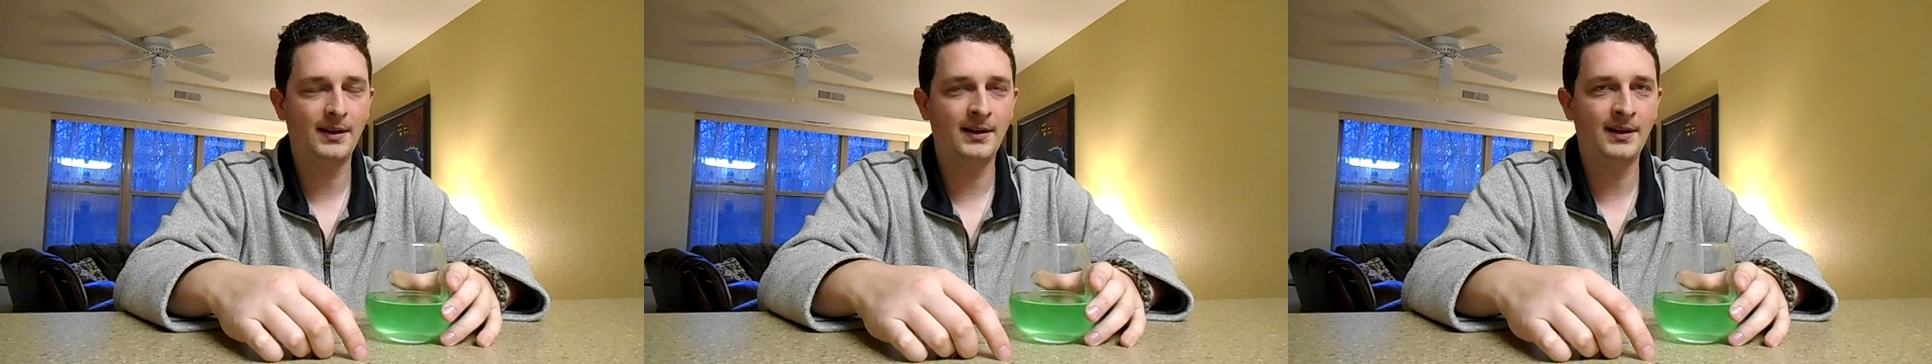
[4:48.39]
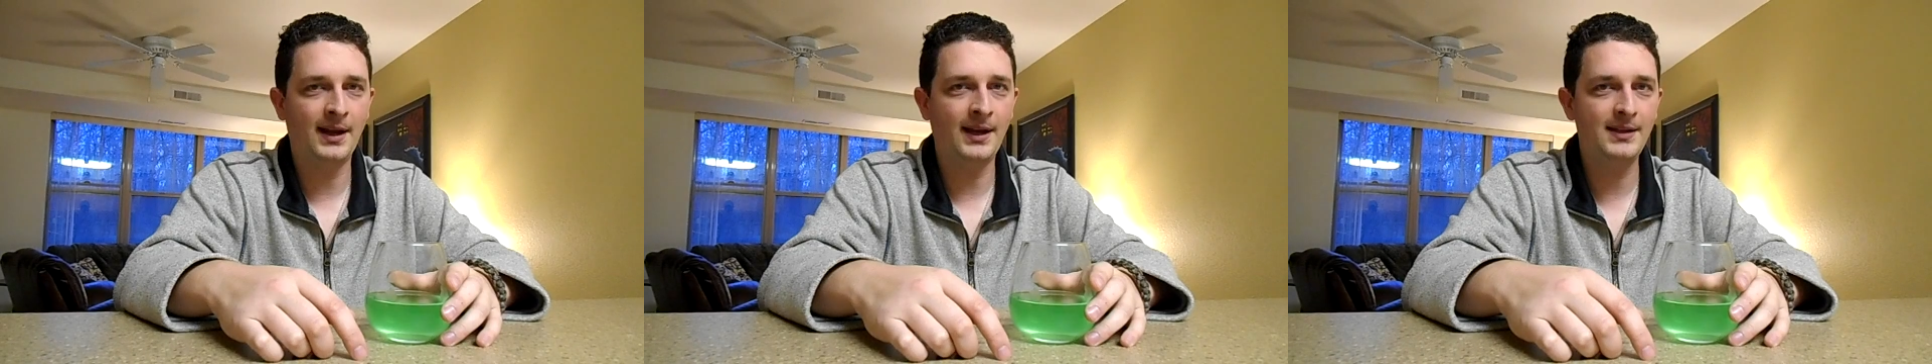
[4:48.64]

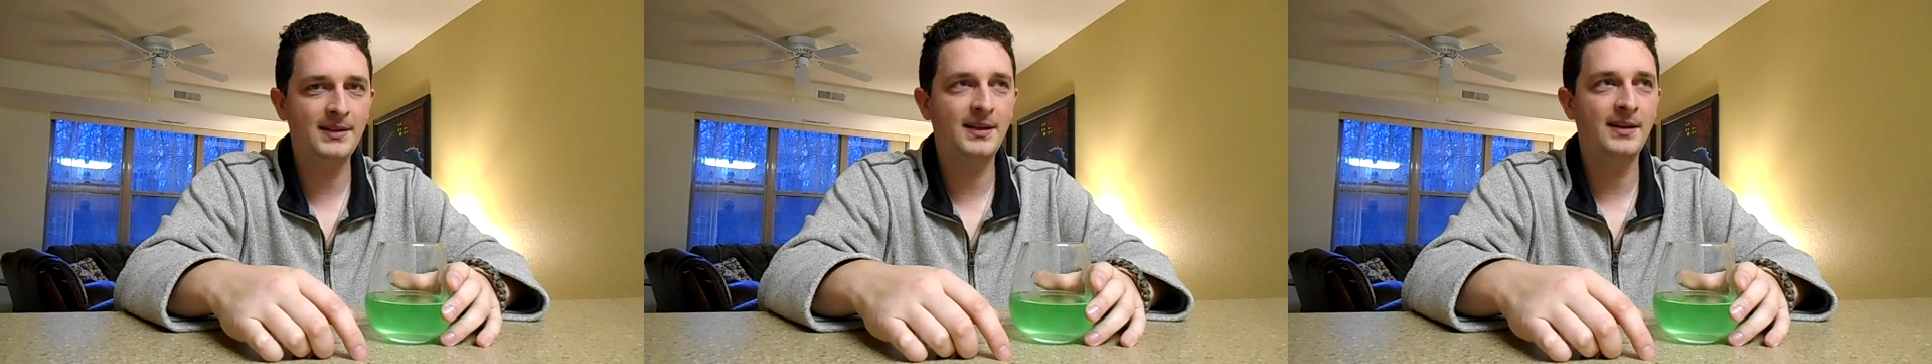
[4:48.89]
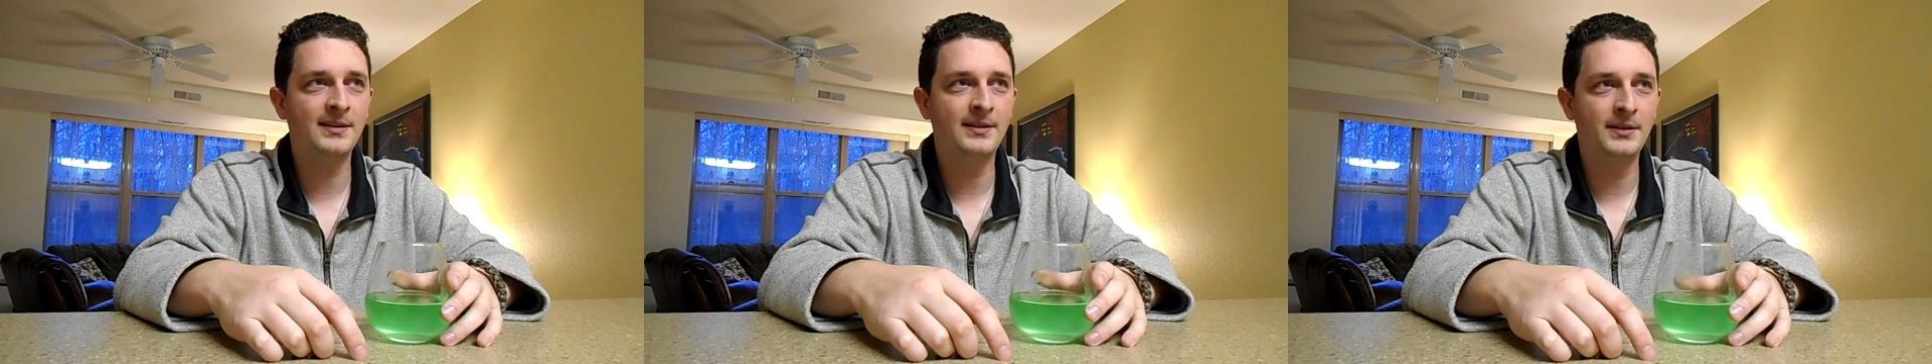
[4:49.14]
and as
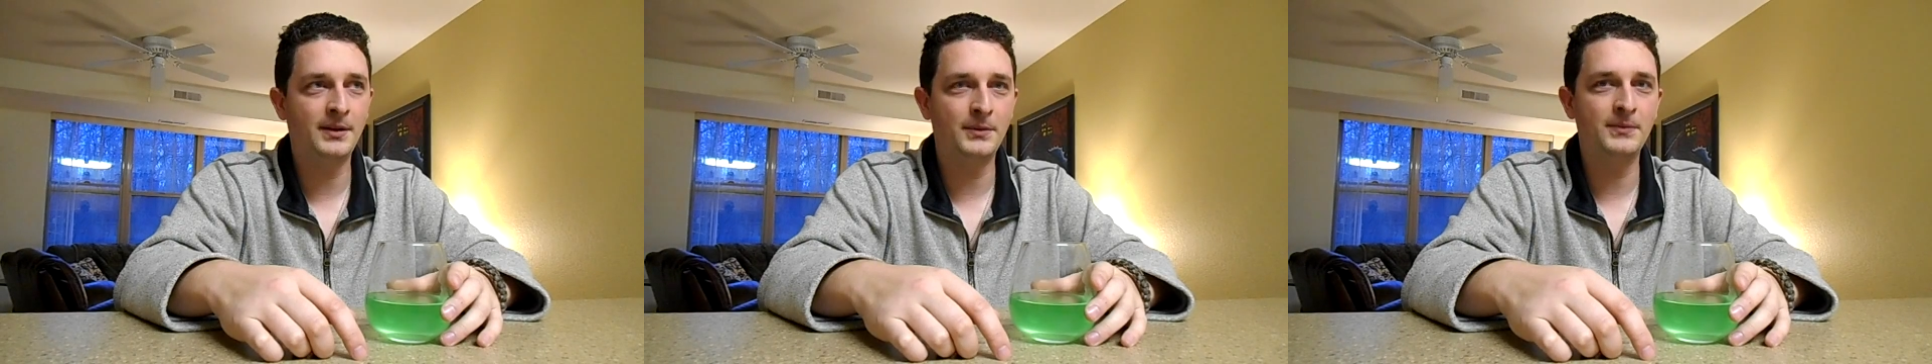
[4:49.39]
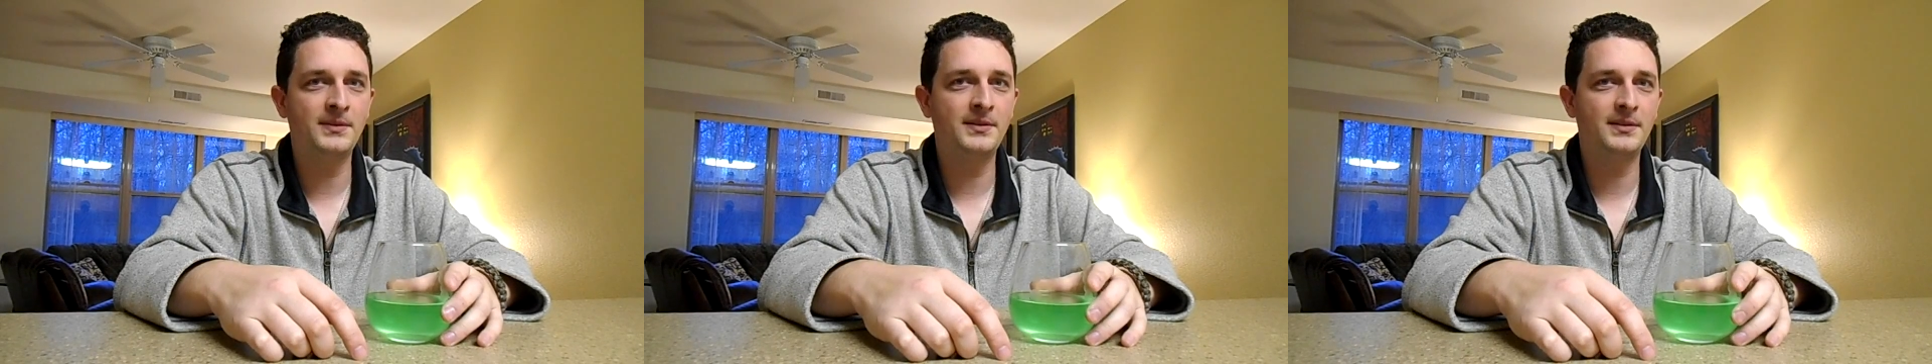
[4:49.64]
I
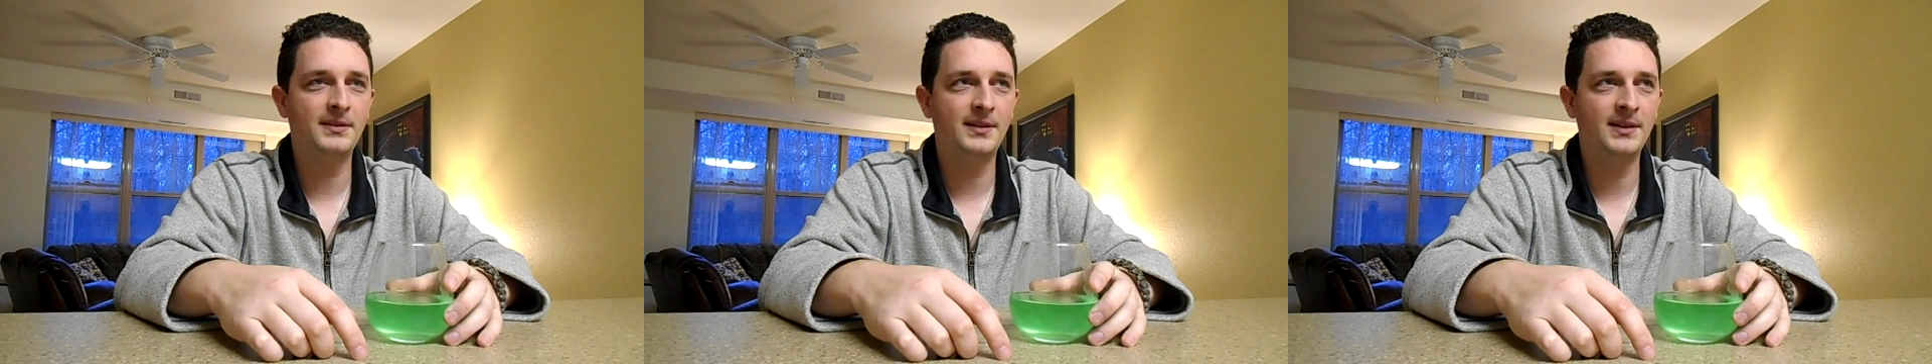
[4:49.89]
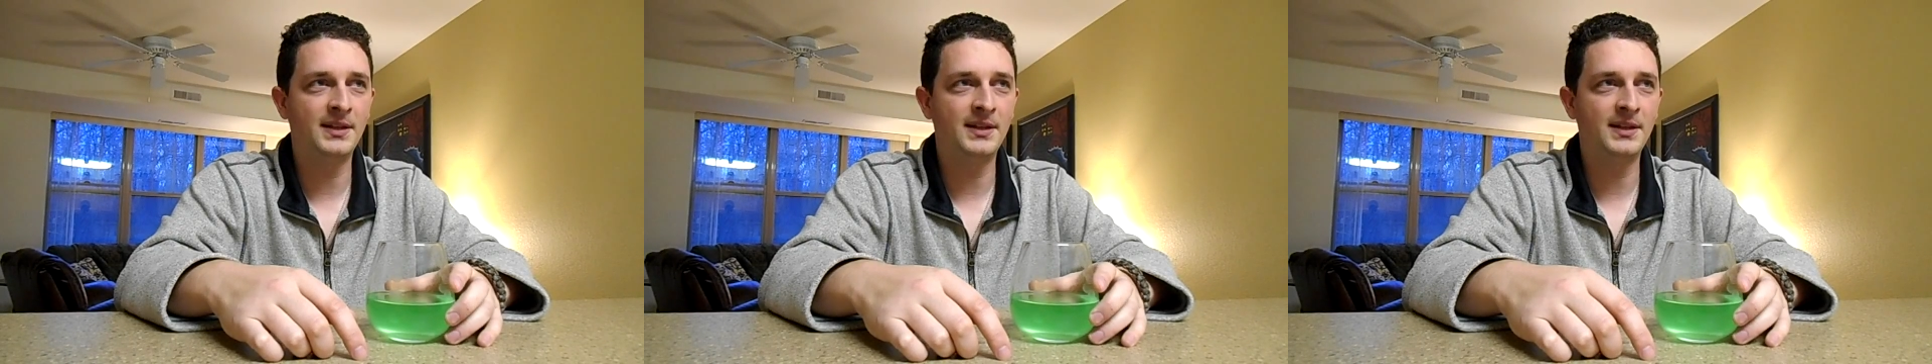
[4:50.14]
don't